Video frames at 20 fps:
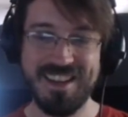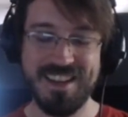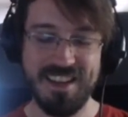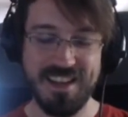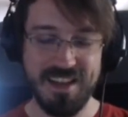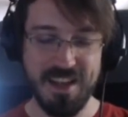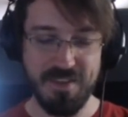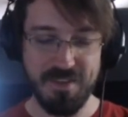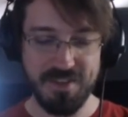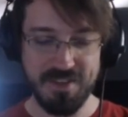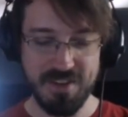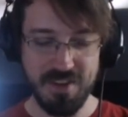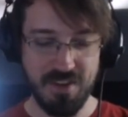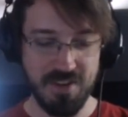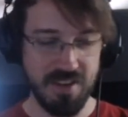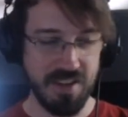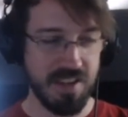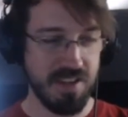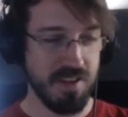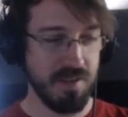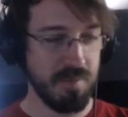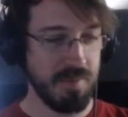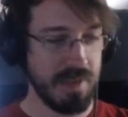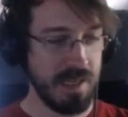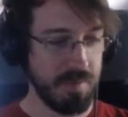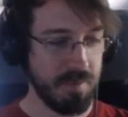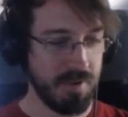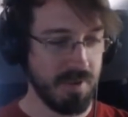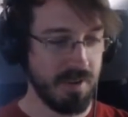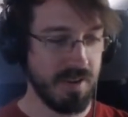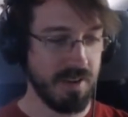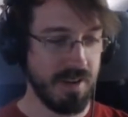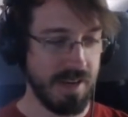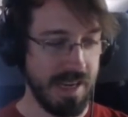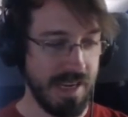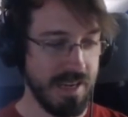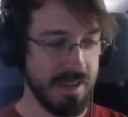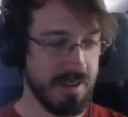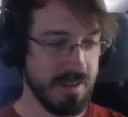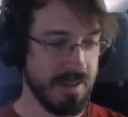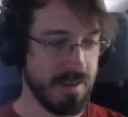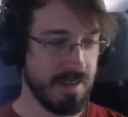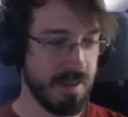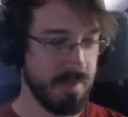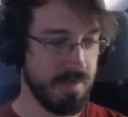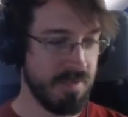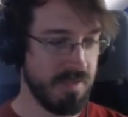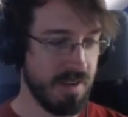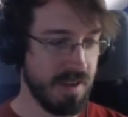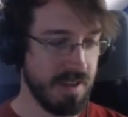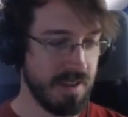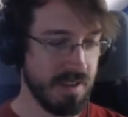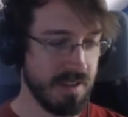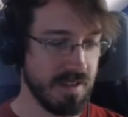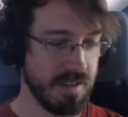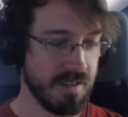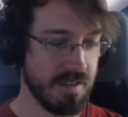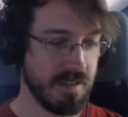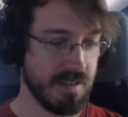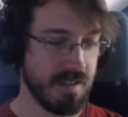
You never saw a link on paper. Hang on, I'm finding it.